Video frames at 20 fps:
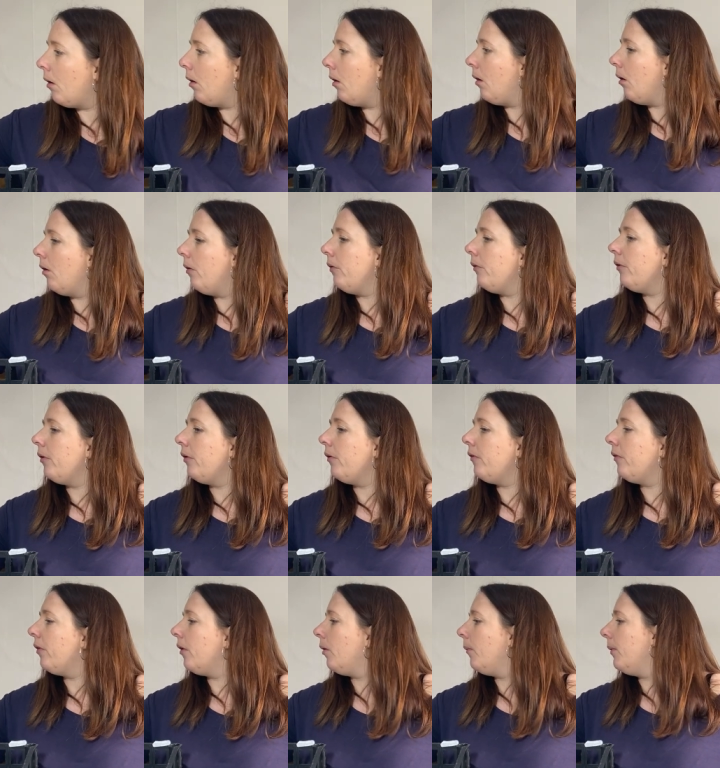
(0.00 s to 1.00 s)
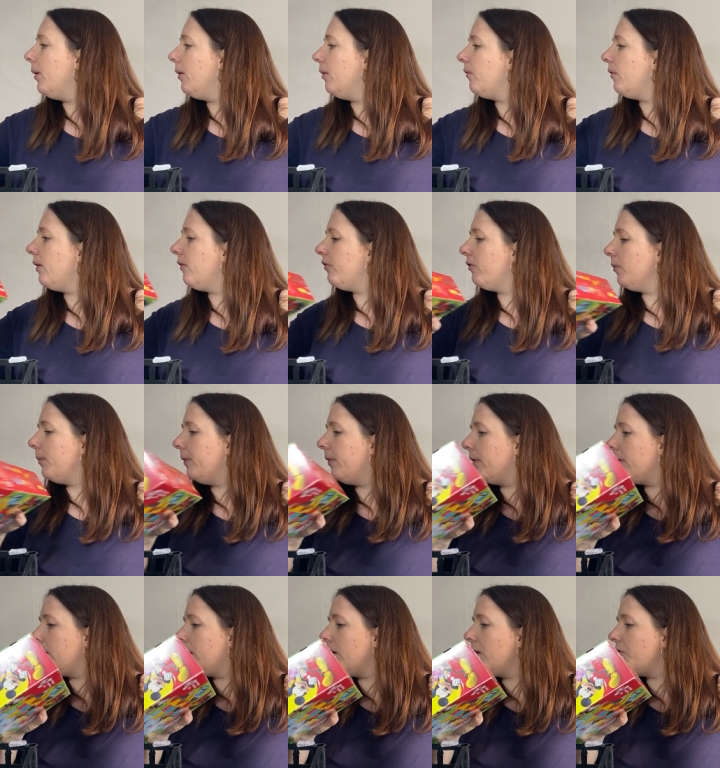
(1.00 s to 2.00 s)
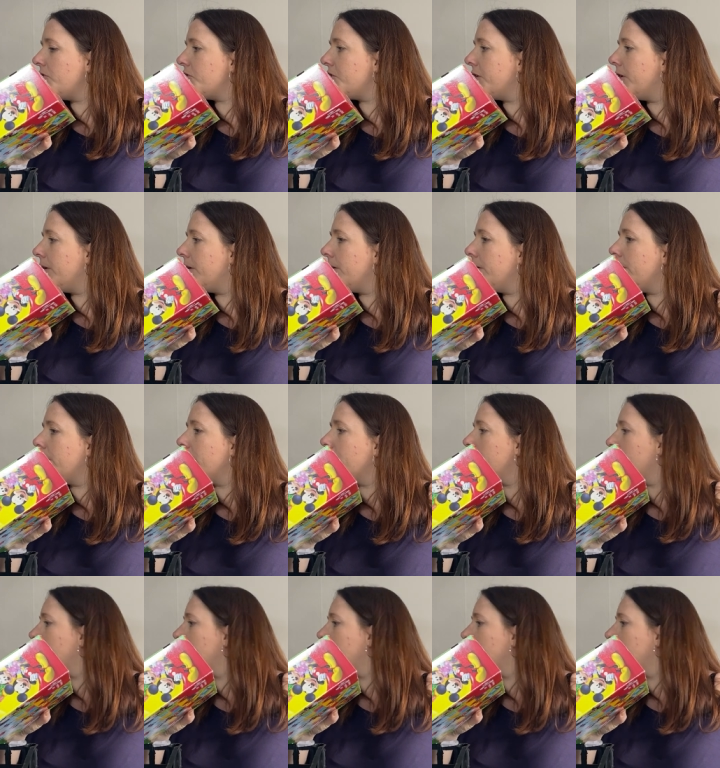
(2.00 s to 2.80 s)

oh, don't tell I left them in the kitchen.